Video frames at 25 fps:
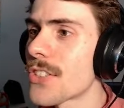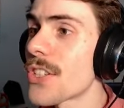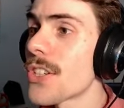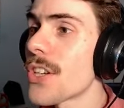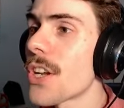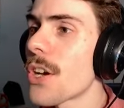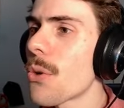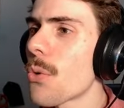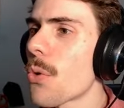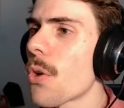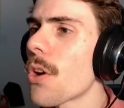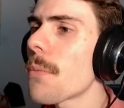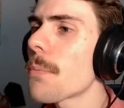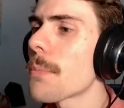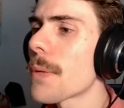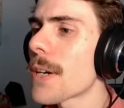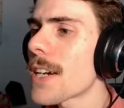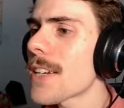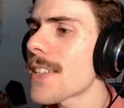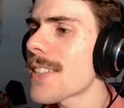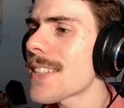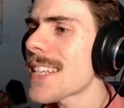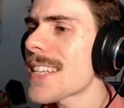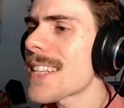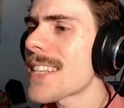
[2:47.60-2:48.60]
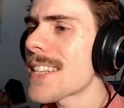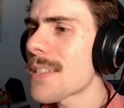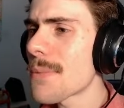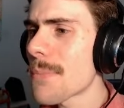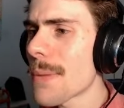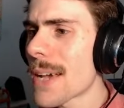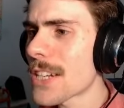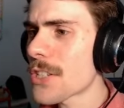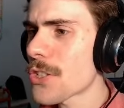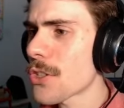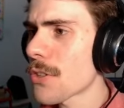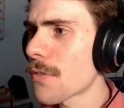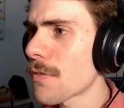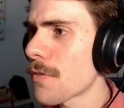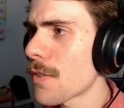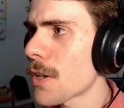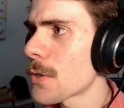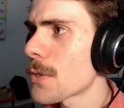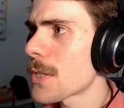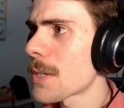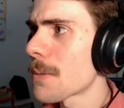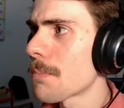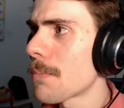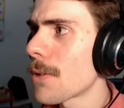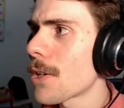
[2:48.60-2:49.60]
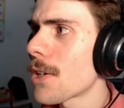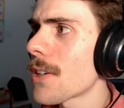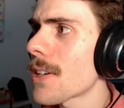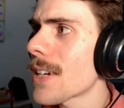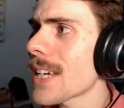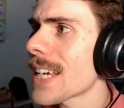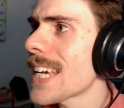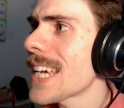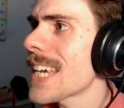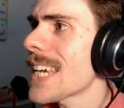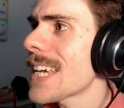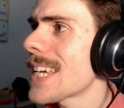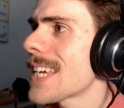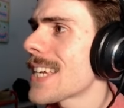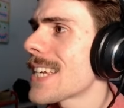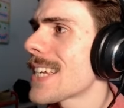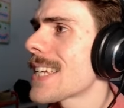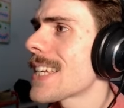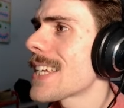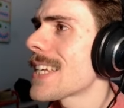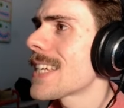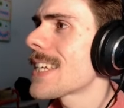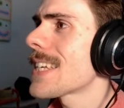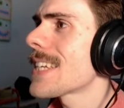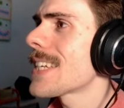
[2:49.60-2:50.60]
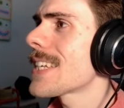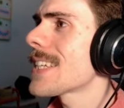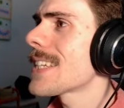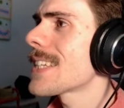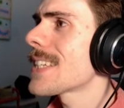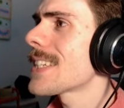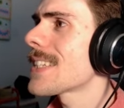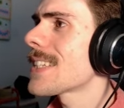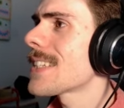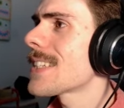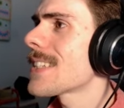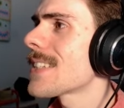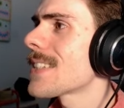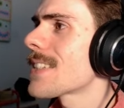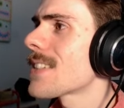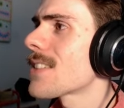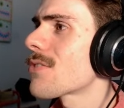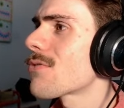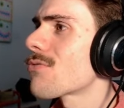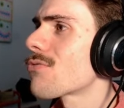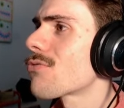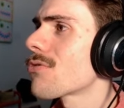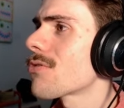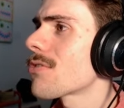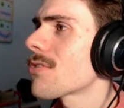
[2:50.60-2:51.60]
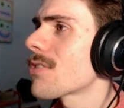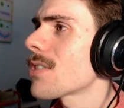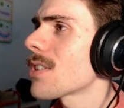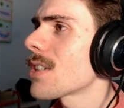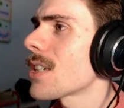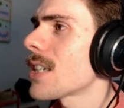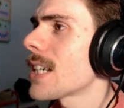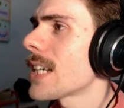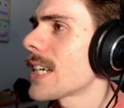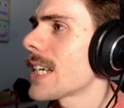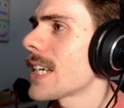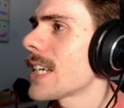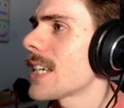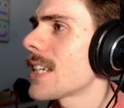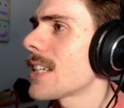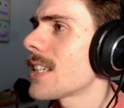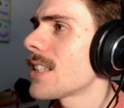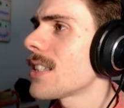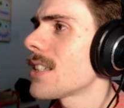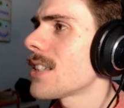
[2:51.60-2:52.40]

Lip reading: you know what? Because this is a magical floating block, it is right.